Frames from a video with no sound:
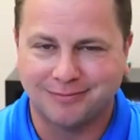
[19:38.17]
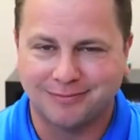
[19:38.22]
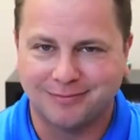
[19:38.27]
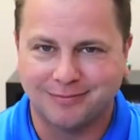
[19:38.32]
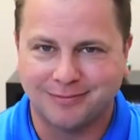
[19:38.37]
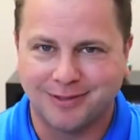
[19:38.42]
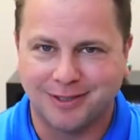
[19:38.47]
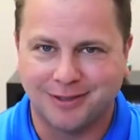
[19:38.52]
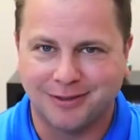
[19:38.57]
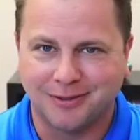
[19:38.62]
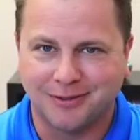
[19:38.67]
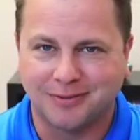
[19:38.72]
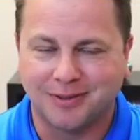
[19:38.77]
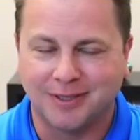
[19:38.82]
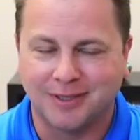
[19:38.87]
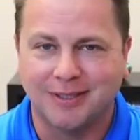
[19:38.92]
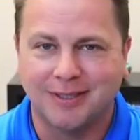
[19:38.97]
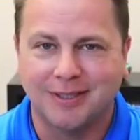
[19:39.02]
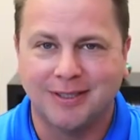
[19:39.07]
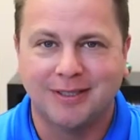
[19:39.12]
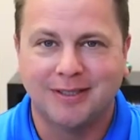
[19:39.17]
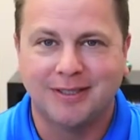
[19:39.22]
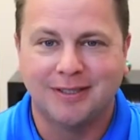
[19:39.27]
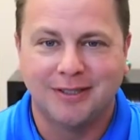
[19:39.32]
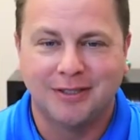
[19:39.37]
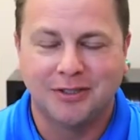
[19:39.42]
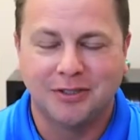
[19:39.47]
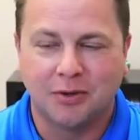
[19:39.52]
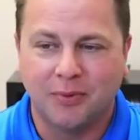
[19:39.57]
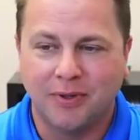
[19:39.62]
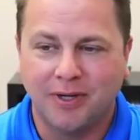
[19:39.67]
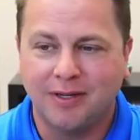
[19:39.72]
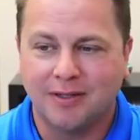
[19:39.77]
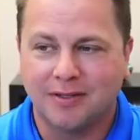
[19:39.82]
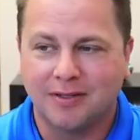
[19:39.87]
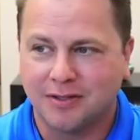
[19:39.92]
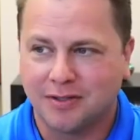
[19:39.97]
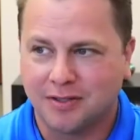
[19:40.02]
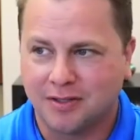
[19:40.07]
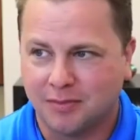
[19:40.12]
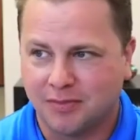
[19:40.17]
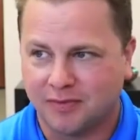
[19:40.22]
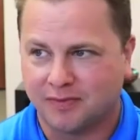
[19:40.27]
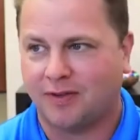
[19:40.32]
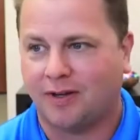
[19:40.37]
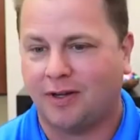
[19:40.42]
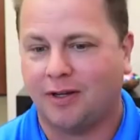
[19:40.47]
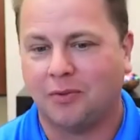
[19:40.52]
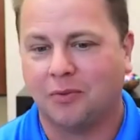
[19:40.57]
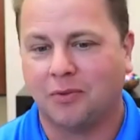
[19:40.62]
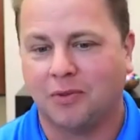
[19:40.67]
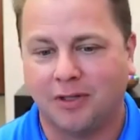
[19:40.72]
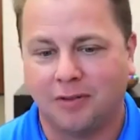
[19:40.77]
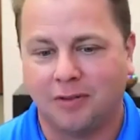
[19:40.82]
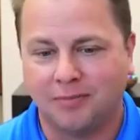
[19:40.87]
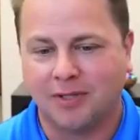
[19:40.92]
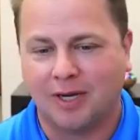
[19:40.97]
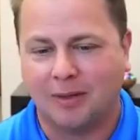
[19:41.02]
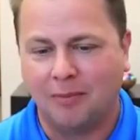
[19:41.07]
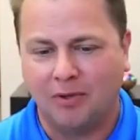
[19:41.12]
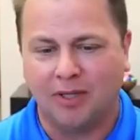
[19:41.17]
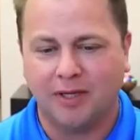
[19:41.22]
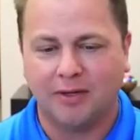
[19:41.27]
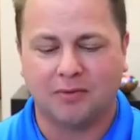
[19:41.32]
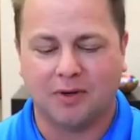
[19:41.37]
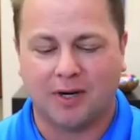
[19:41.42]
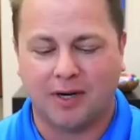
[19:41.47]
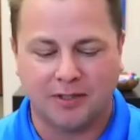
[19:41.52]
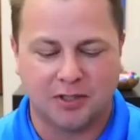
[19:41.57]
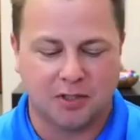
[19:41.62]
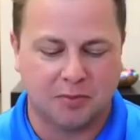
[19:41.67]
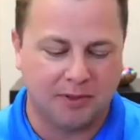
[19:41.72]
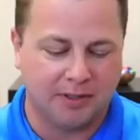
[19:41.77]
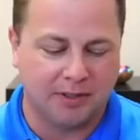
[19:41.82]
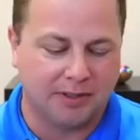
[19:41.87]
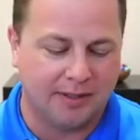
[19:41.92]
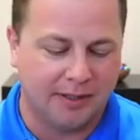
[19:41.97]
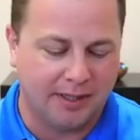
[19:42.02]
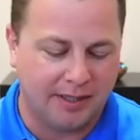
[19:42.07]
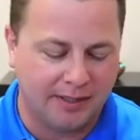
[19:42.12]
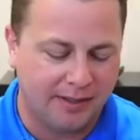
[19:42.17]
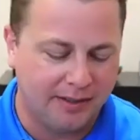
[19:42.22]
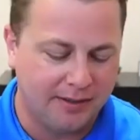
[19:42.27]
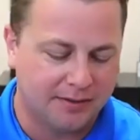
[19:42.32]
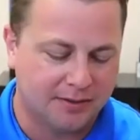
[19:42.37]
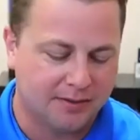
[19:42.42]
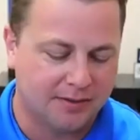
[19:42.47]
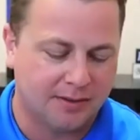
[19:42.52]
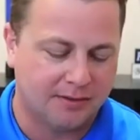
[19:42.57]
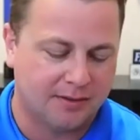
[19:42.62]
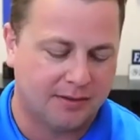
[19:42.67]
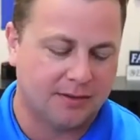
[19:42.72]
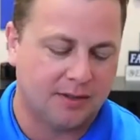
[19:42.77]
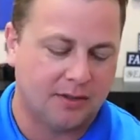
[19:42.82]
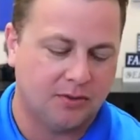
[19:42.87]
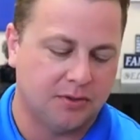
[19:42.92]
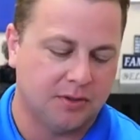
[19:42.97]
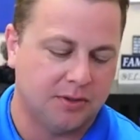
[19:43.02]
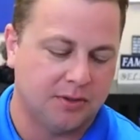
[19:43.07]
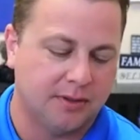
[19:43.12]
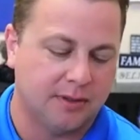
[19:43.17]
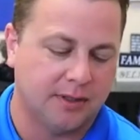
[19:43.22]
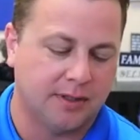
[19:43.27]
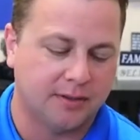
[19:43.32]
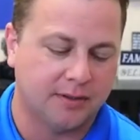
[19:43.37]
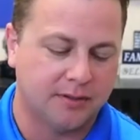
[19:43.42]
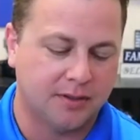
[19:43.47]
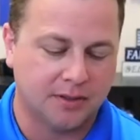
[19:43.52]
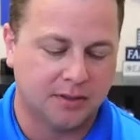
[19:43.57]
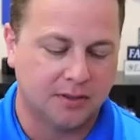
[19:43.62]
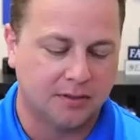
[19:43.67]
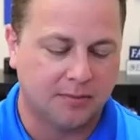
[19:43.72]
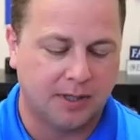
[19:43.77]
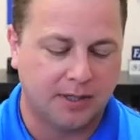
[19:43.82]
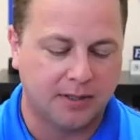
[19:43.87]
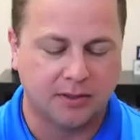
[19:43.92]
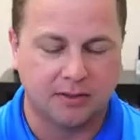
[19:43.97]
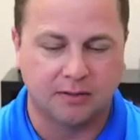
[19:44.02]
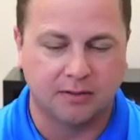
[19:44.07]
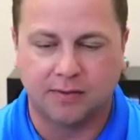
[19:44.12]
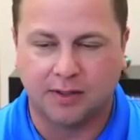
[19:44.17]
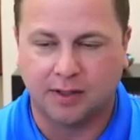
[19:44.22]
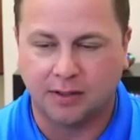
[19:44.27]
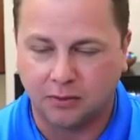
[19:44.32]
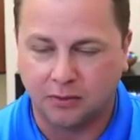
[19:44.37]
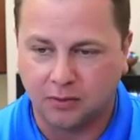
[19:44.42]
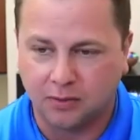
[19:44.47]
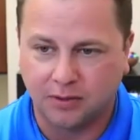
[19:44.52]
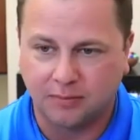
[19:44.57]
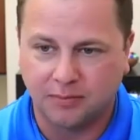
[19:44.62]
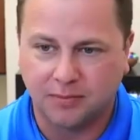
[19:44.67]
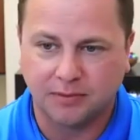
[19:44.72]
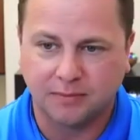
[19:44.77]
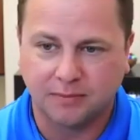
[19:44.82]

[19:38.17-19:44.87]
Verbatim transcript: No. So we need a system of follow-ups. I'm going to let Ryan speak to that. He is so good at systemizing follow-ups.